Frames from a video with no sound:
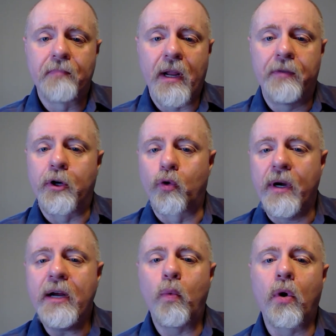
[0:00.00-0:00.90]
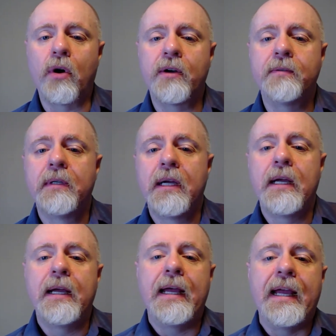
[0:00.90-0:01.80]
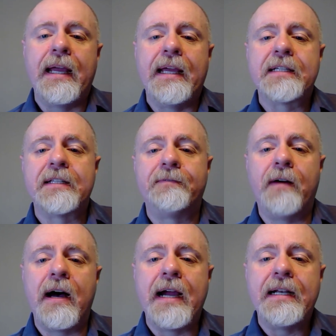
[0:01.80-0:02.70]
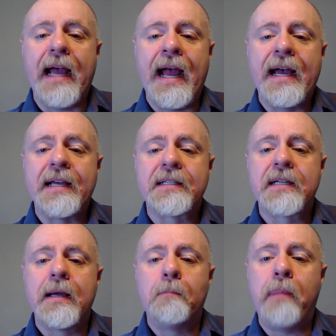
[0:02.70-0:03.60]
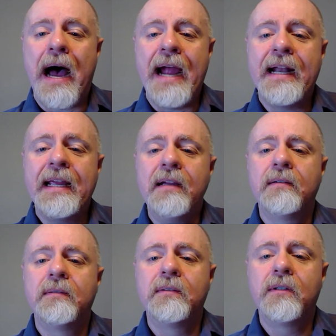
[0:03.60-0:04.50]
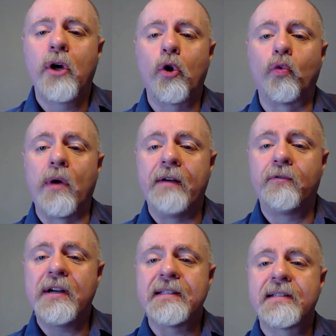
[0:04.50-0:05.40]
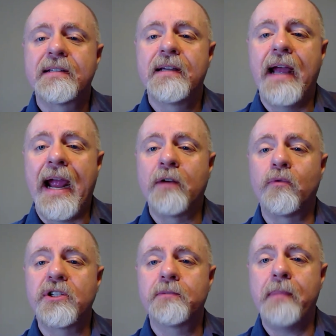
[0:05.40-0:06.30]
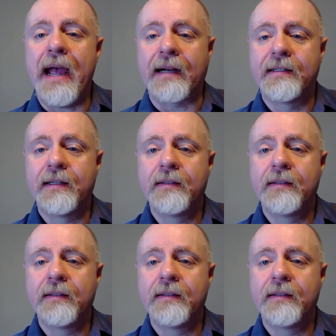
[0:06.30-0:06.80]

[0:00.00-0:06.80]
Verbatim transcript: The Greek word is defined as piety, reverence, and respect,